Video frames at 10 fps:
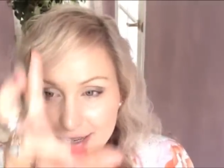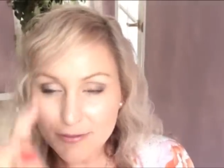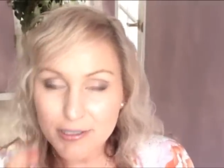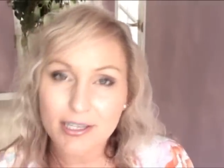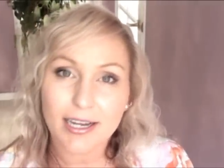It
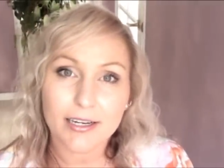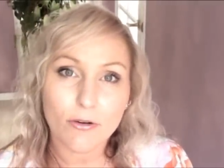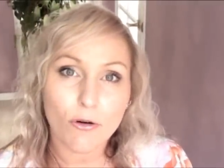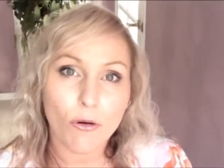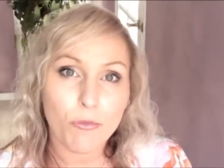was like an
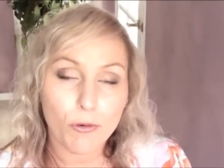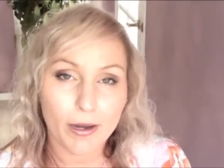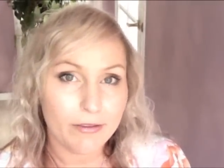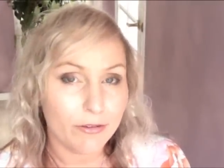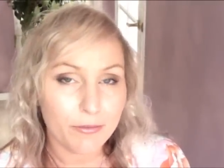orb
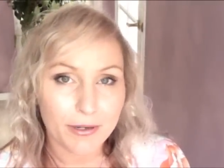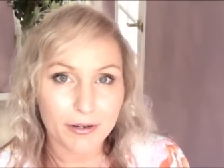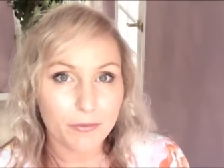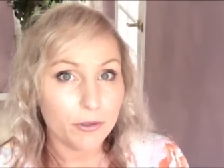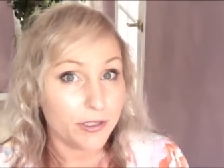weaver, but
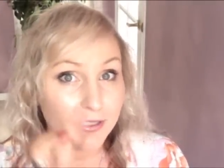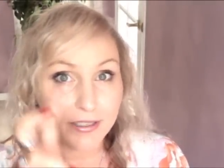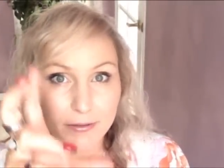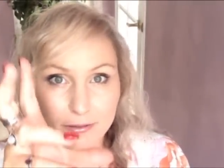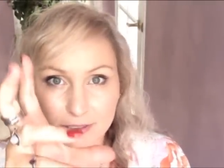it
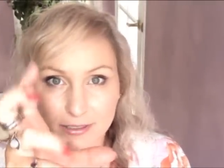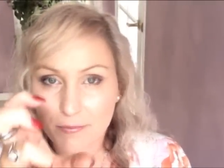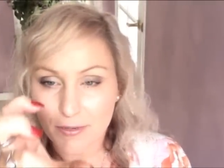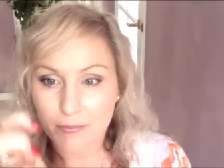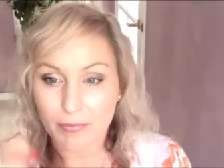wasn't. It was
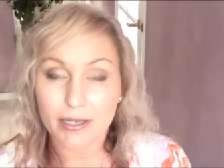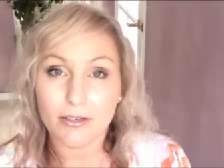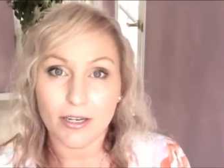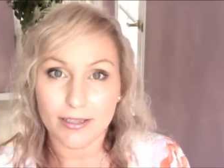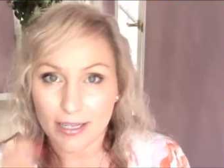something big
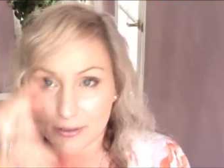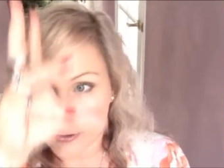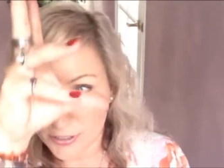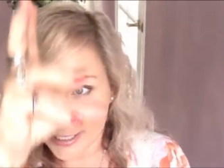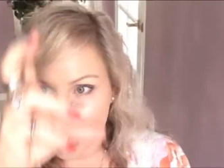like that though,
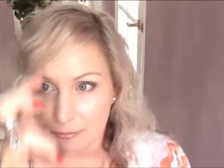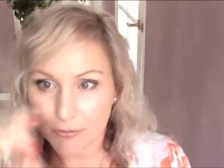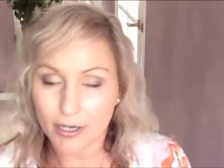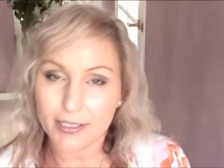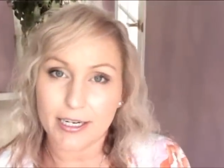and it came
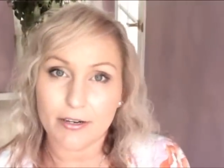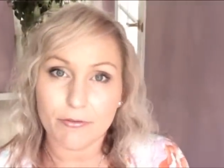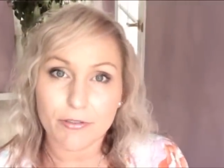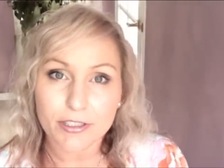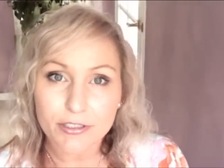right down
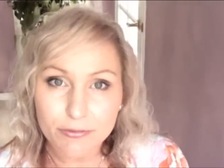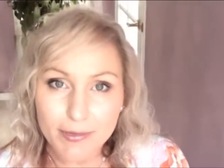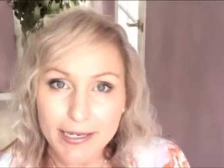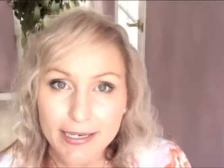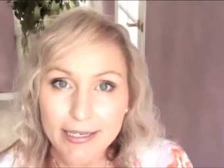in front of
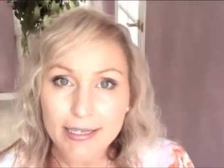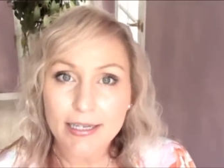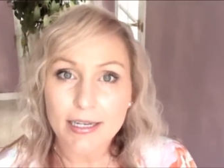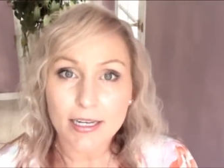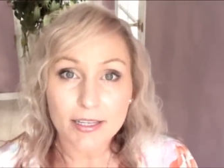me.
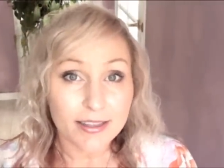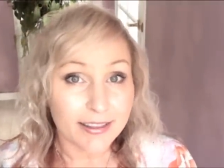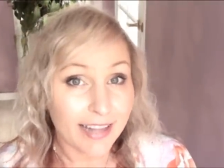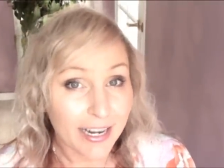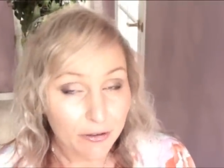
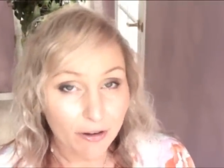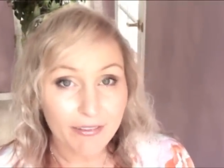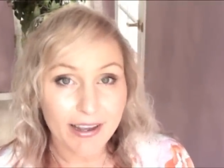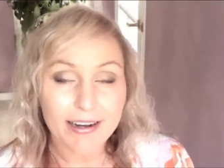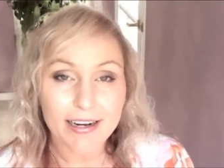Later
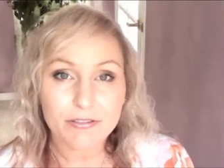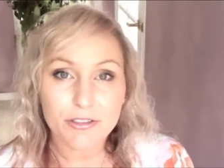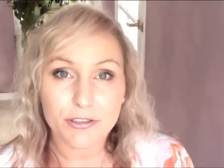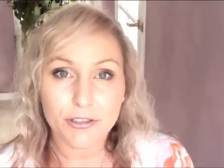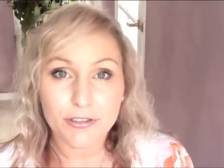on that
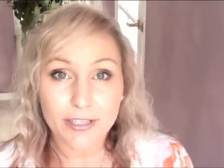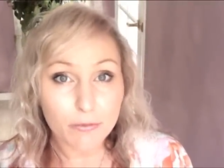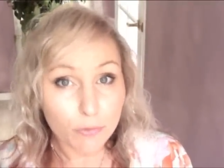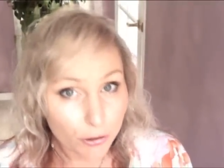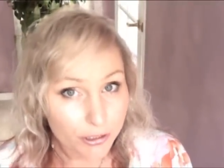afternoon,
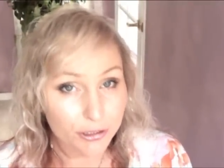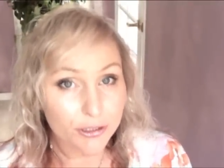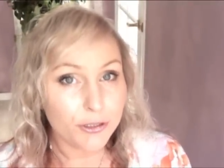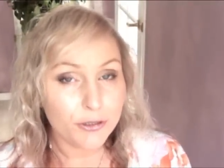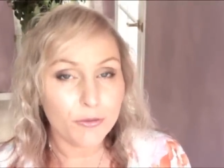there was
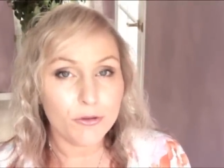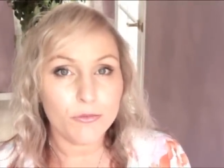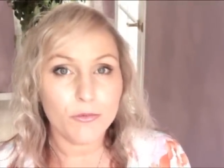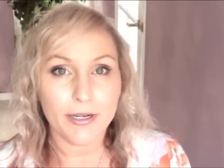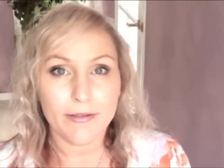two
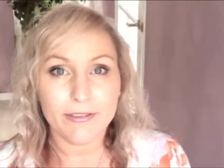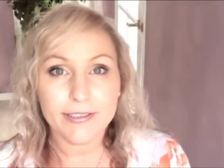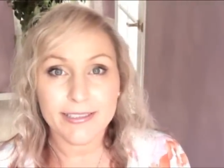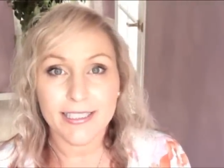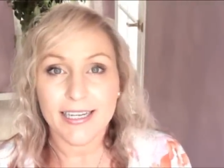orb
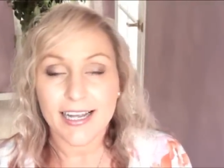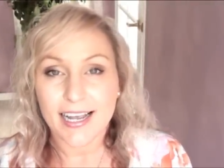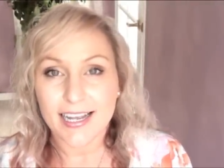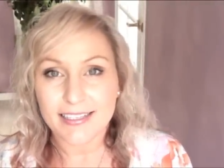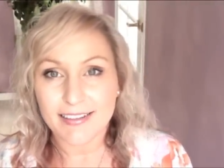weavers,
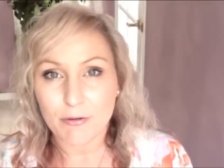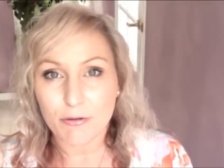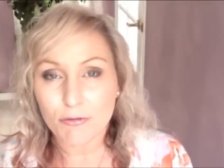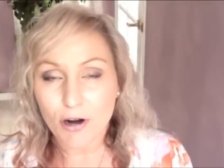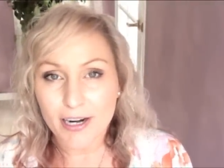and they
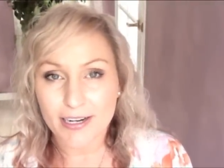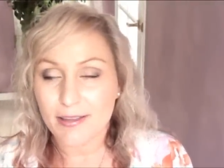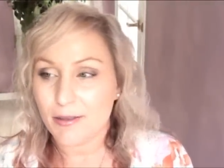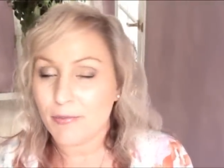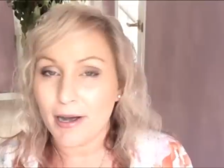were right
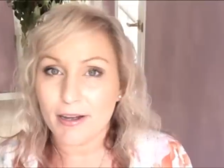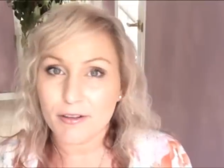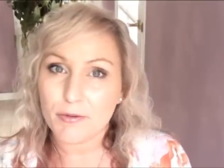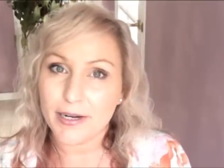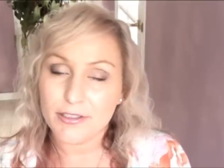in the
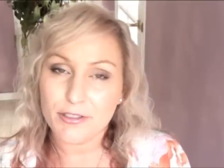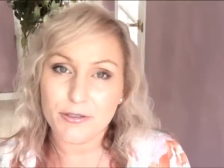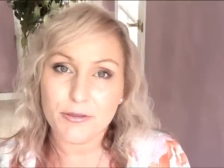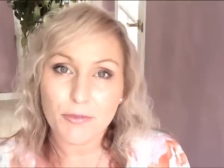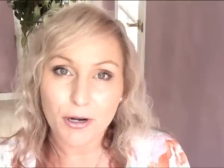pathway
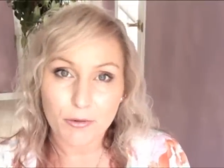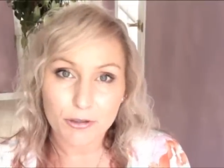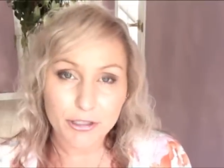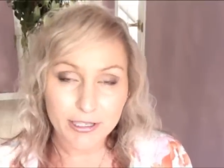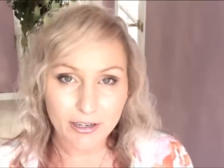to my
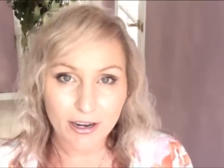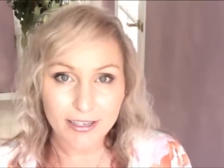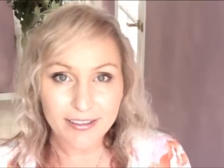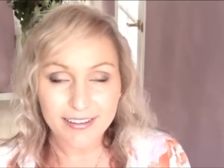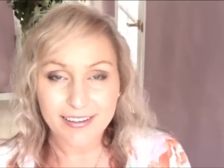washing
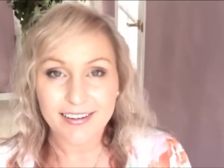line.